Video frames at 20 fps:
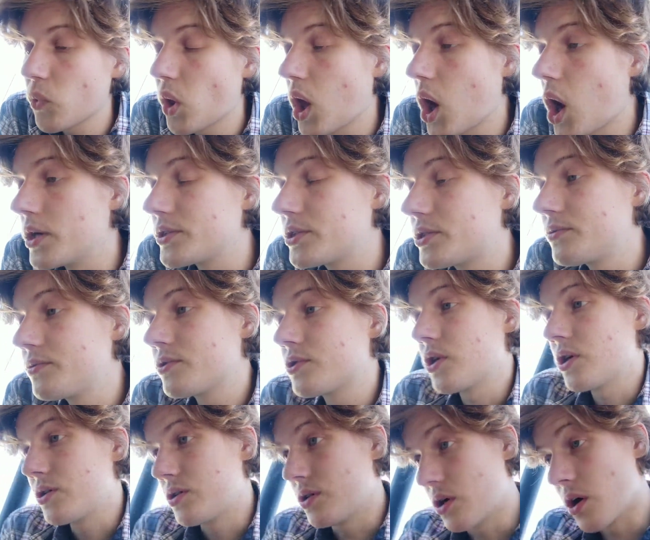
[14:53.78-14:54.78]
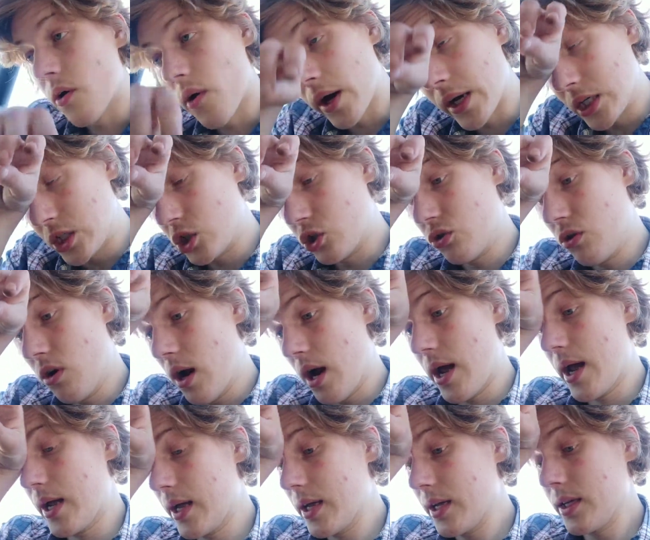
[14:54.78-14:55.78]
I don't know. I could
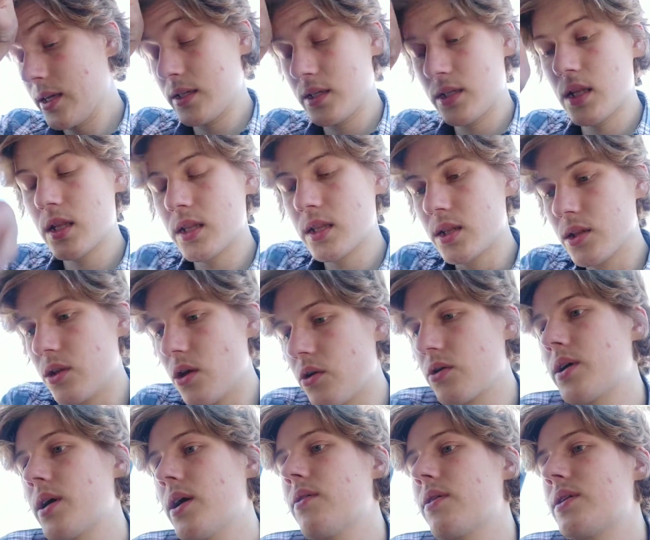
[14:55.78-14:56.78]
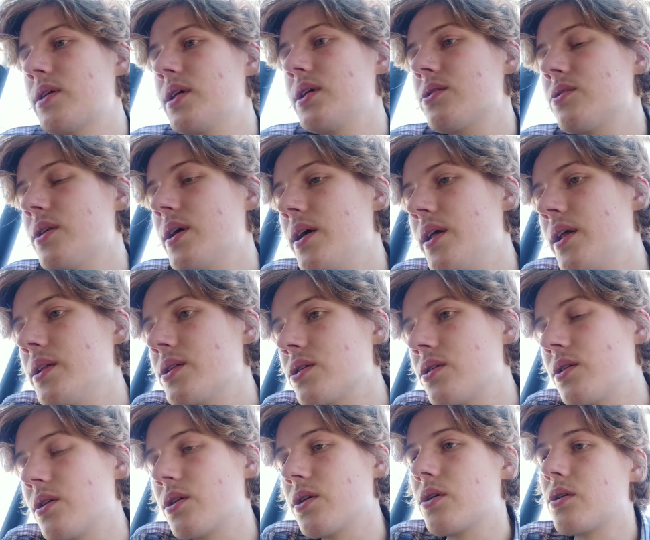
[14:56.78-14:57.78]
try. No guarantees on how that's
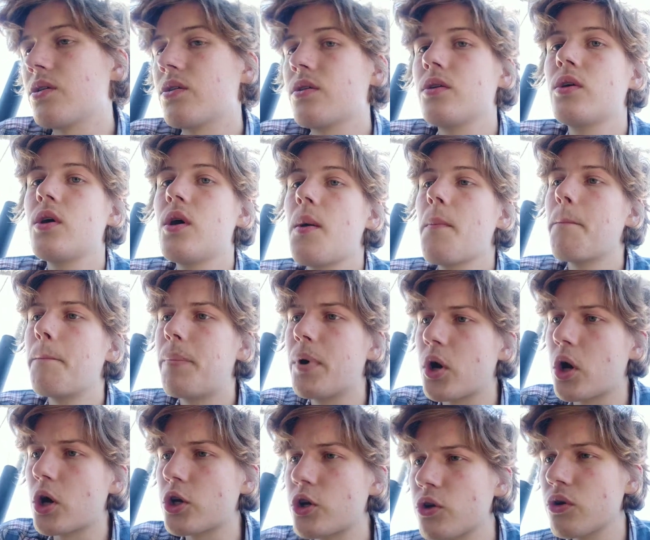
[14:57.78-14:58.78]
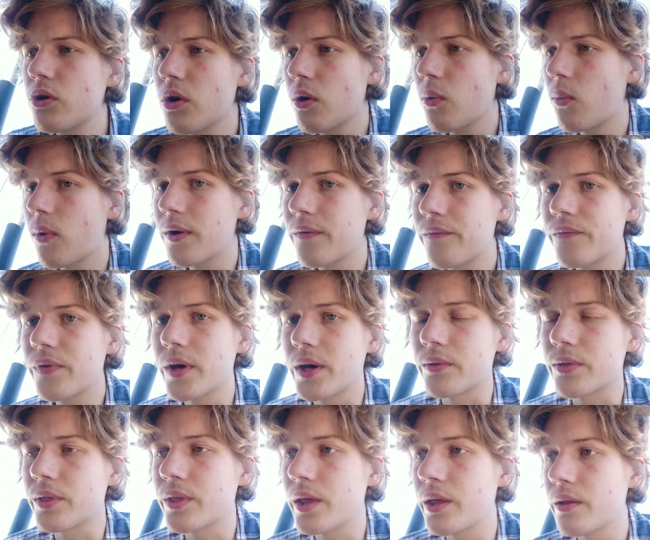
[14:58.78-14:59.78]
going to go. But I do know one thing,
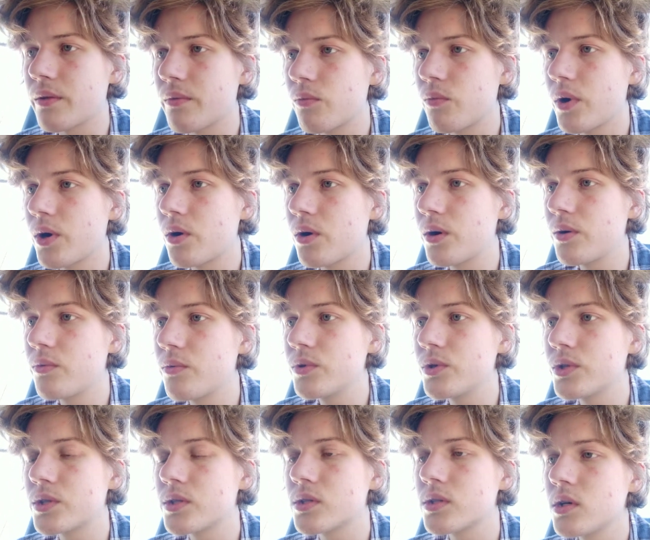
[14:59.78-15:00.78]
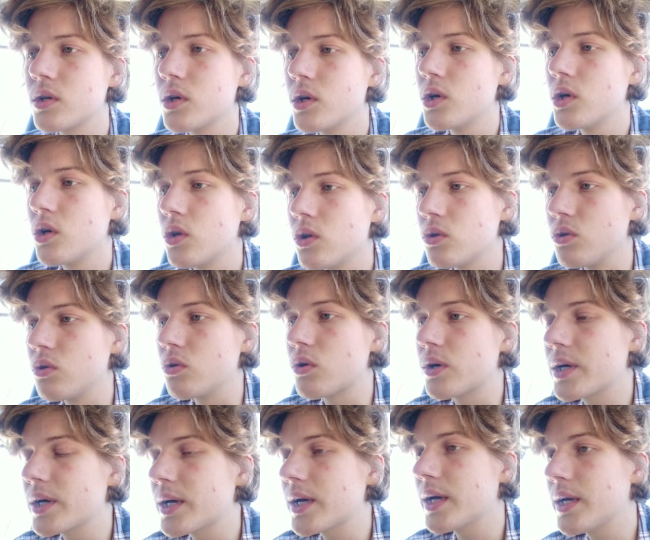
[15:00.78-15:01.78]
that when I was
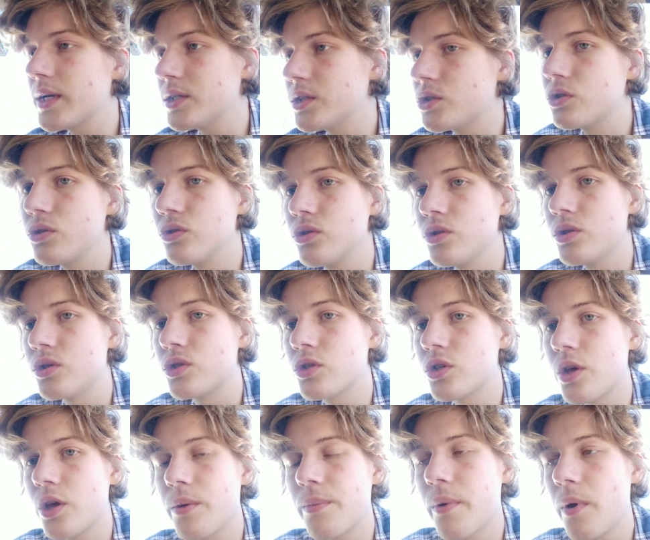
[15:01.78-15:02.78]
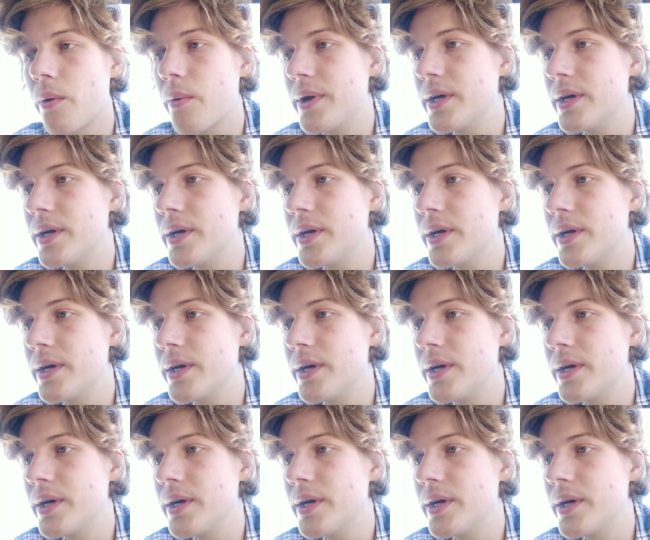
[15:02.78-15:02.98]
looking into the turbo-y